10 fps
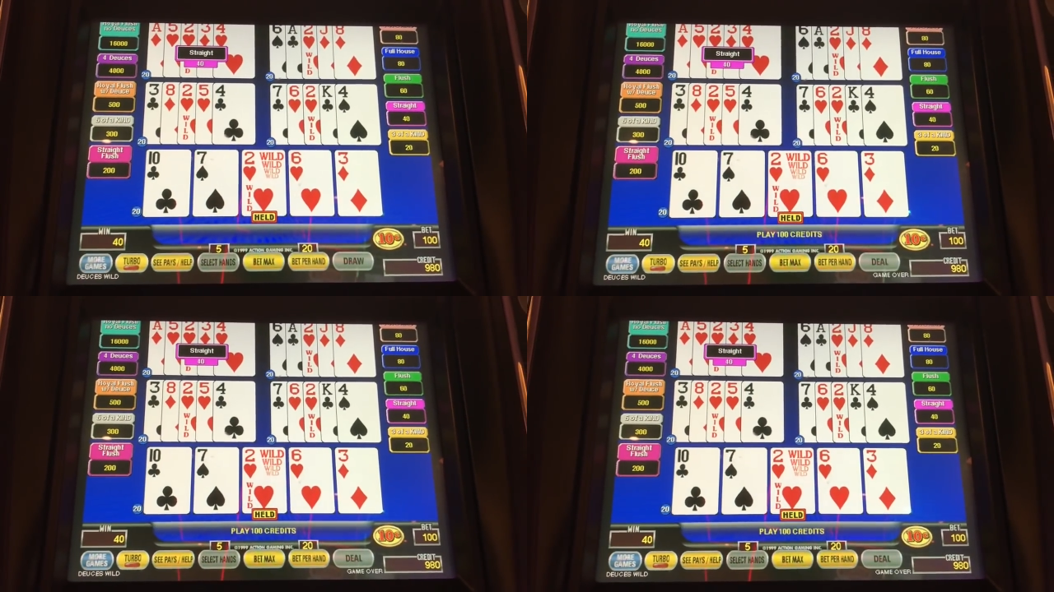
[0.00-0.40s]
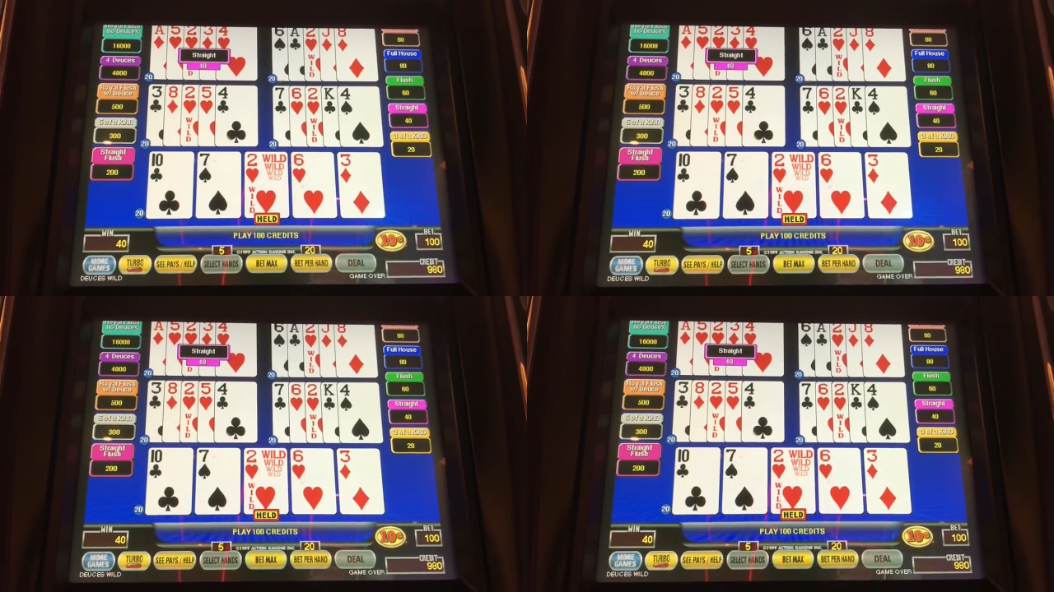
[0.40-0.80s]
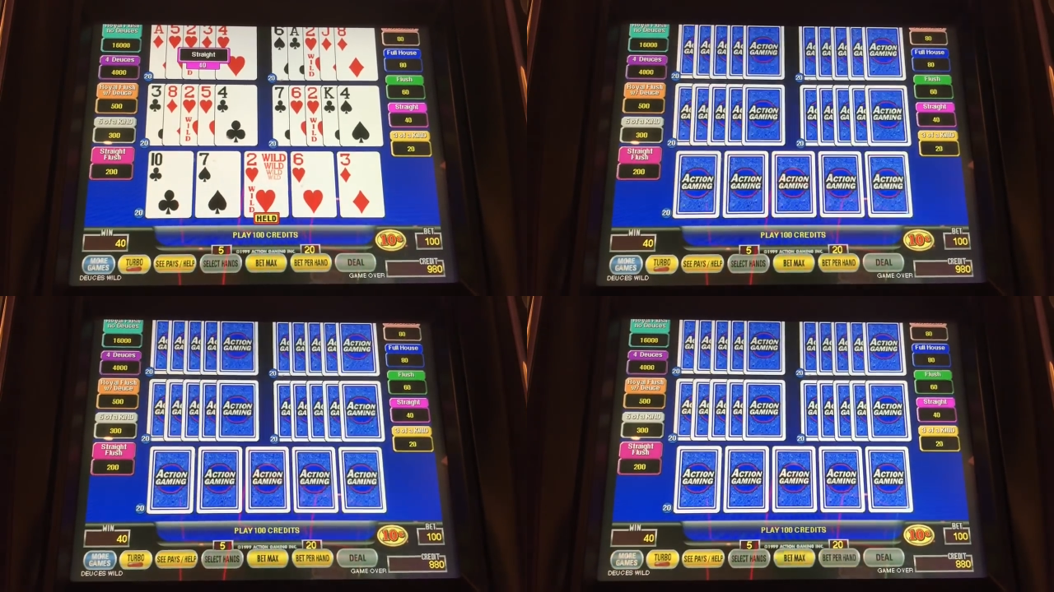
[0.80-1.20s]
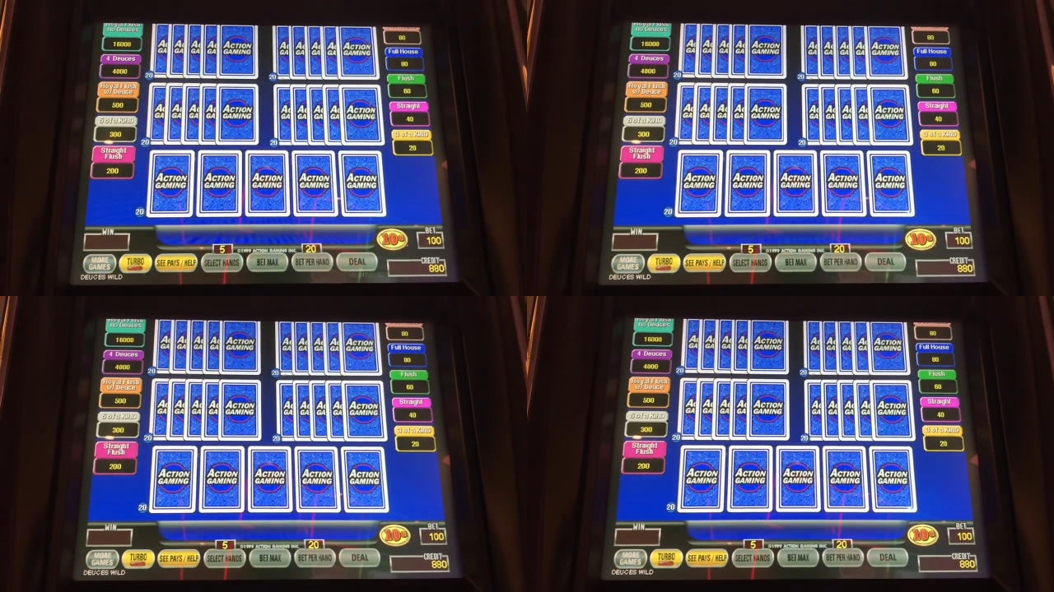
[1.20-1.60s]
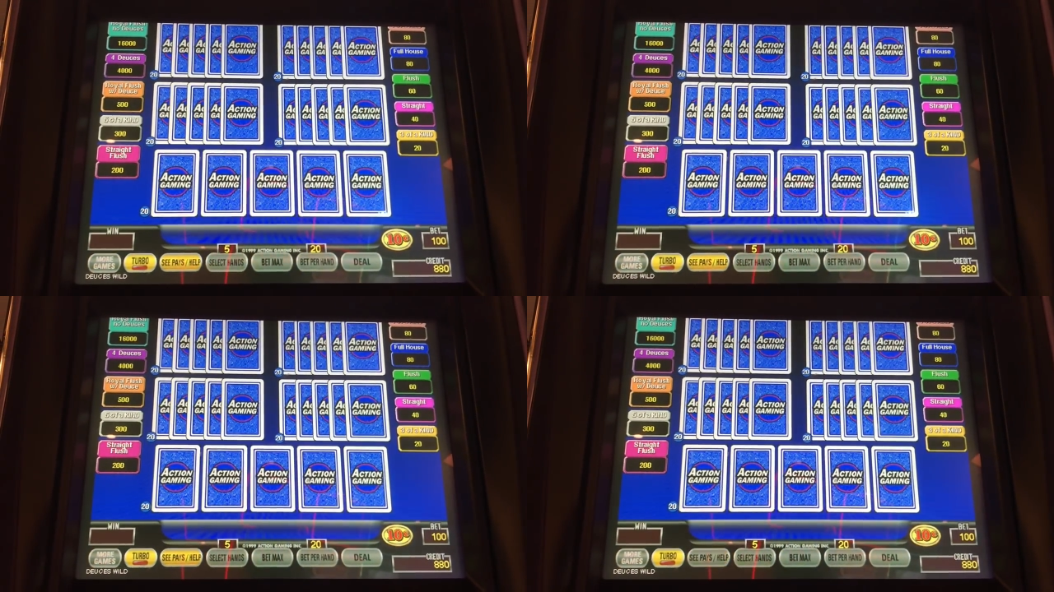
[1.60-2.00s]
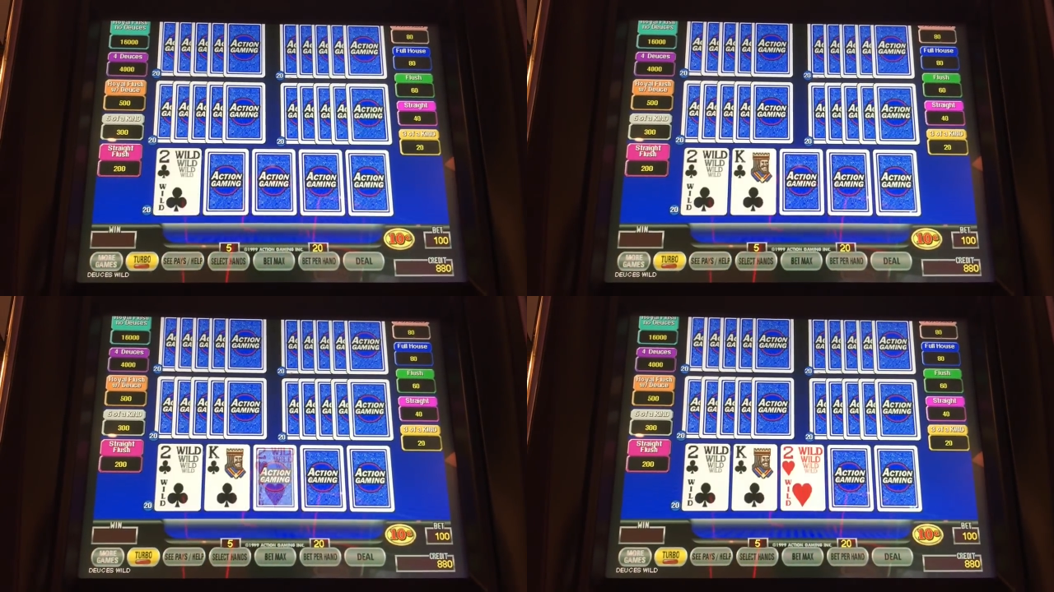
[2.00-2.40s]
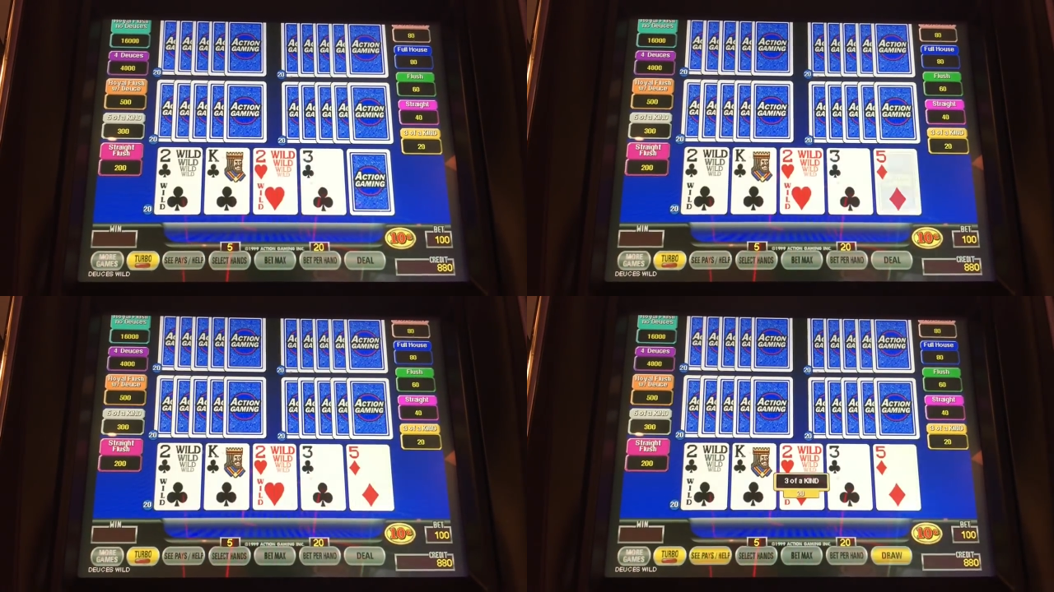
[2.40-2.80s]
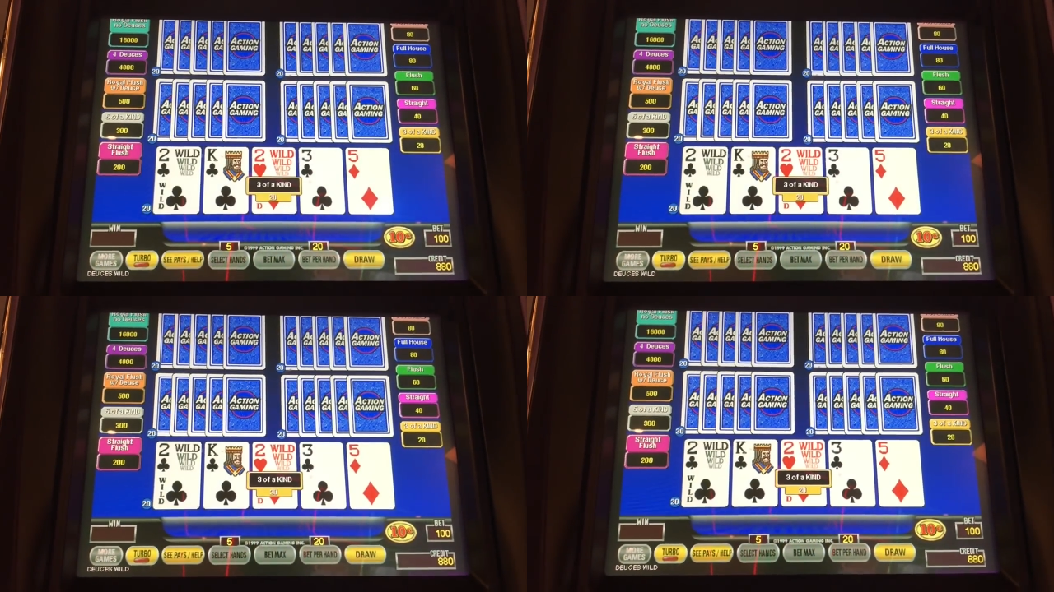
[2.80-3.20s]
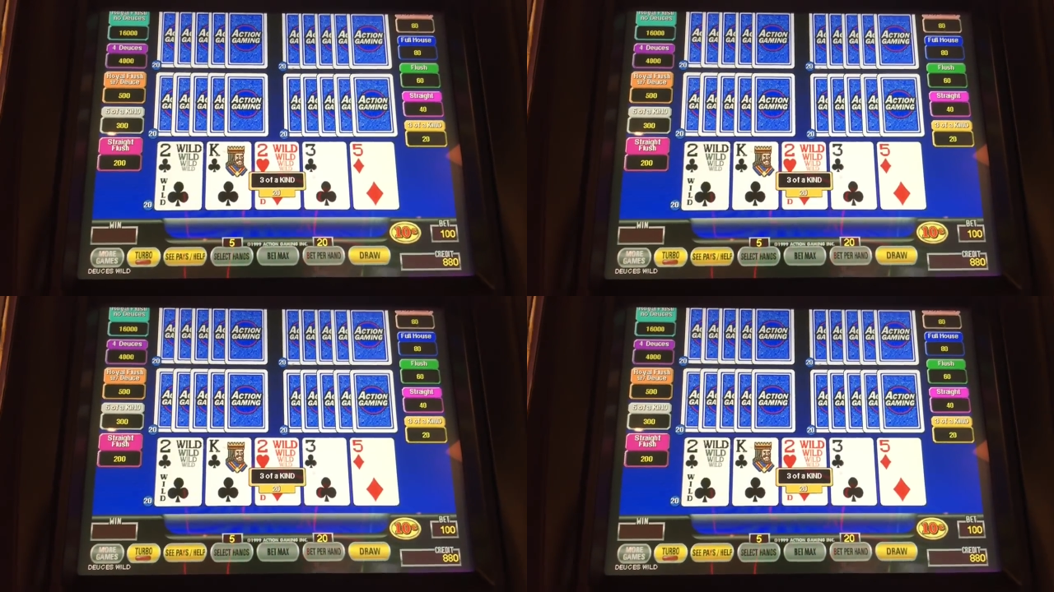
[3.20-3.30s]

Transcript: No face is visible, so there are no lips to read.